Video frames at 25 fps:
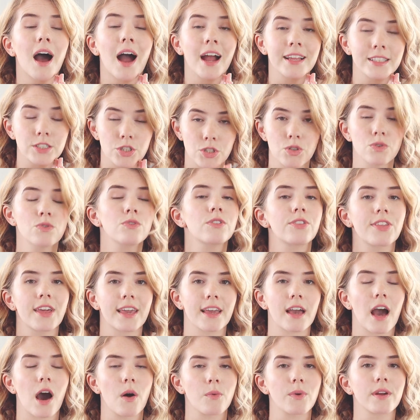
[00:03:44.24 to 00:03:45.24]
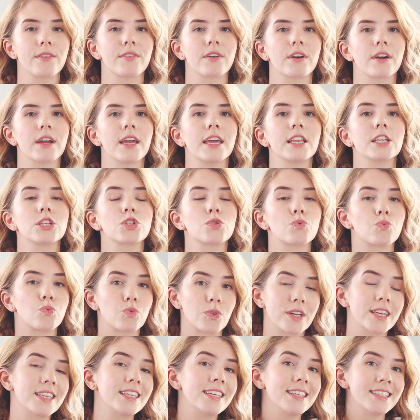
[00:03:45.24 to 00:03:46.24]
I do think, however, it is
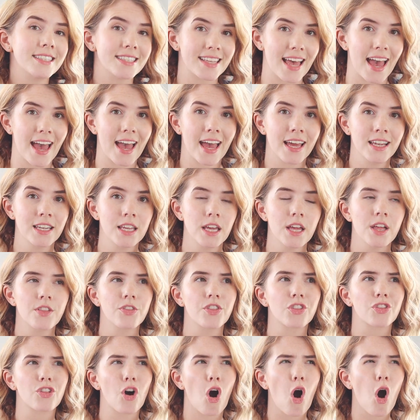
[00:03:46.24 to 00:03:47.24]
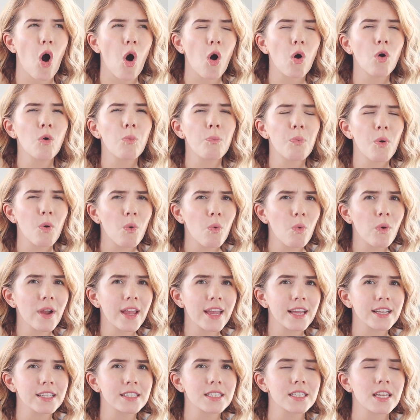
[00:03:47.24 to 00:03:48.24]
really sad that the whole
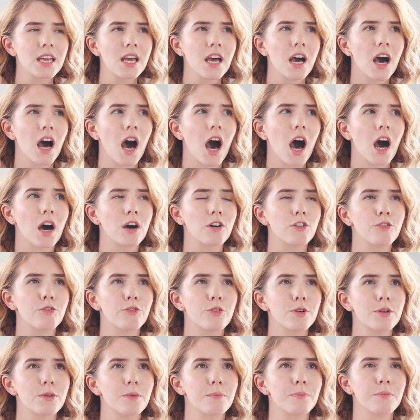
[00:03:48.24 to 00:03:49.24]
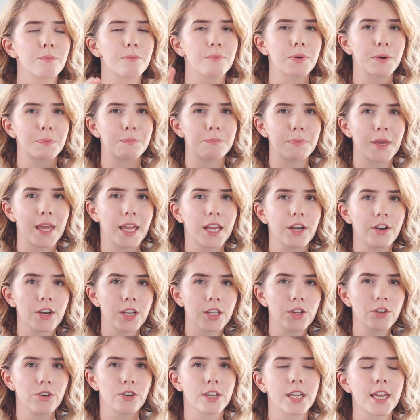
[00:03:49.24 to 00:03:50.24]
point of
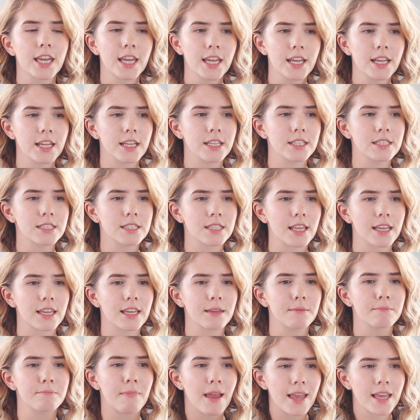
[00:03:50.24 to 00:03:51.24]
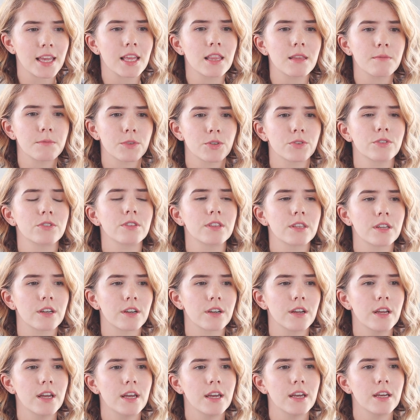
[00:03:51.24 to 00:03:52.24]
preparing your kids, like making them learn
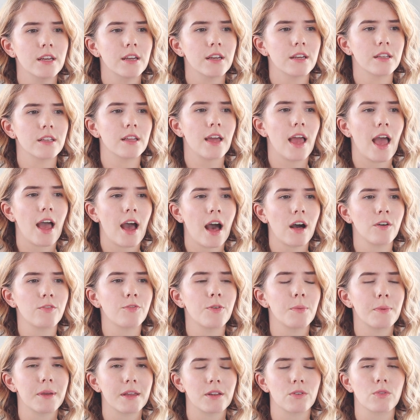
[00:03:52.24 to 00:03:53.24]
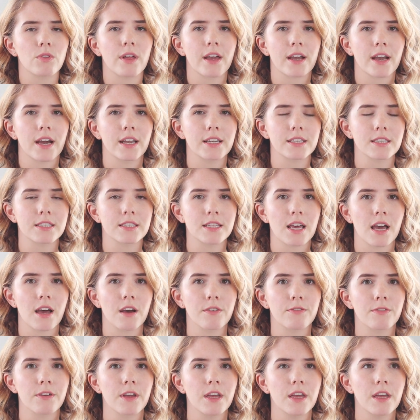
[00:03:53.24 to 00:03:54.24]
their alphabet and all that kind of
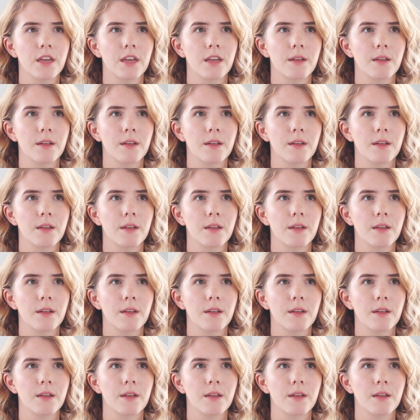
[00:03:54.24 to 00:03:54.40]
stuff,